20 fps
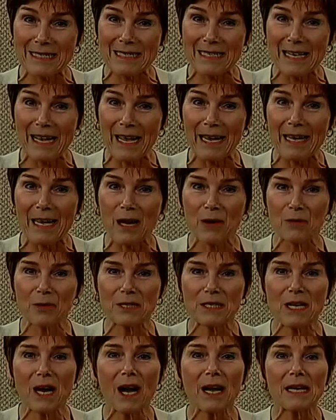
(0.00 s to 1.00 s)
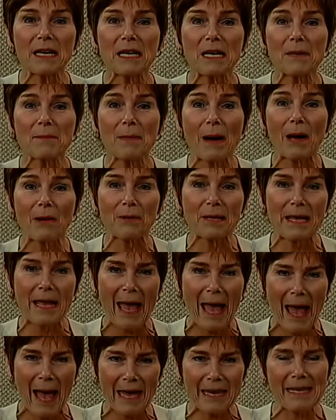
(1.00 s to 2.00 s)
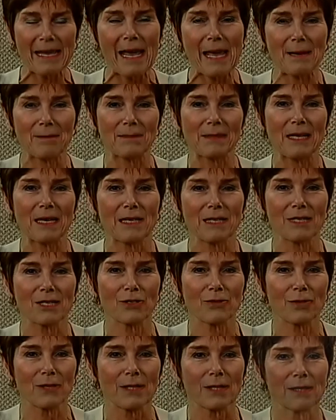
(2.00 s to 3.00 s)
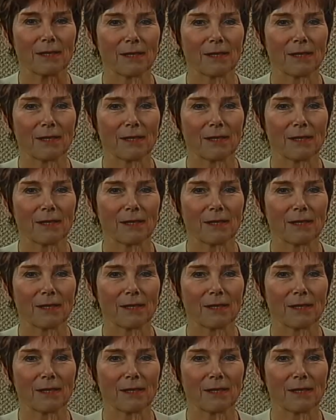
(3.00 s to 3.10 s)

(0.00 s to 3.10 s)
today, and we're talking about CAD/CAM dentistry.